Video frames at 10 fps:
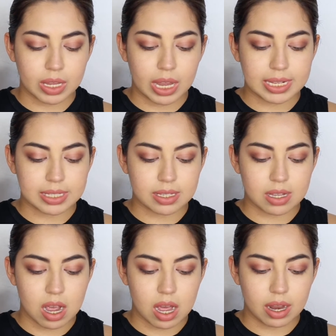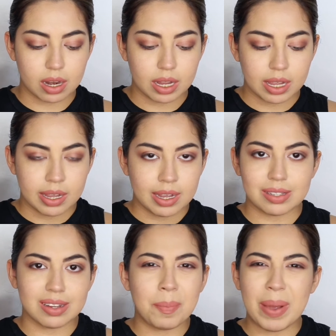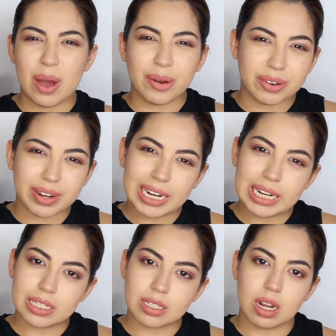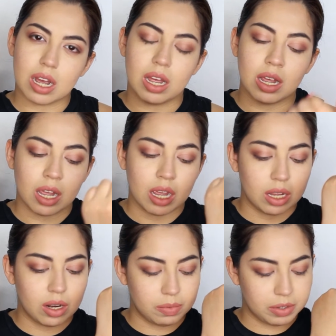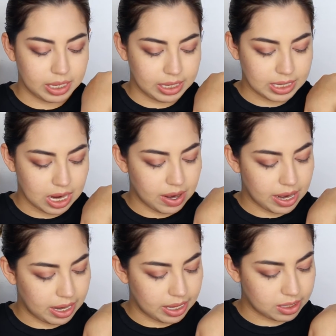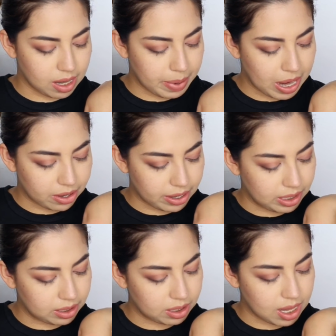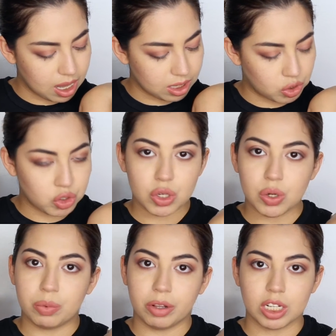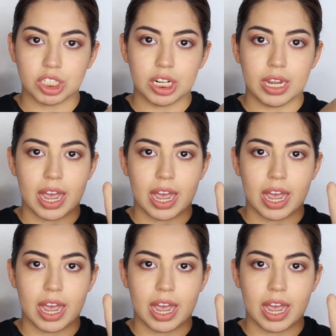It's not powdery. It's not, you know, I'm looking down at it. It's not powdery. It's not too blotchy.